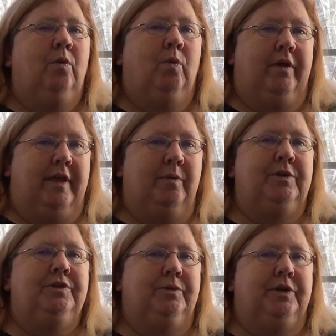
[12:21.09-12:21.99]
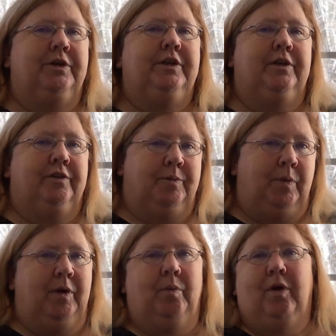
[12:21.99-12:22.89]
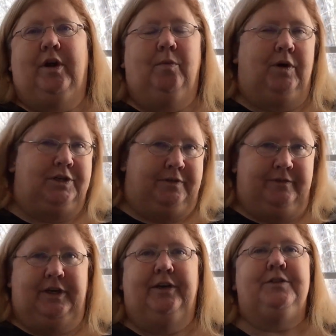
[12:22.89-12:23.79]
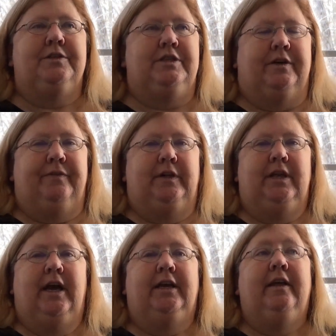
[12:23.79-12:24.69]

where they would do a good deal of the pre-work and watch the videos and stuff online.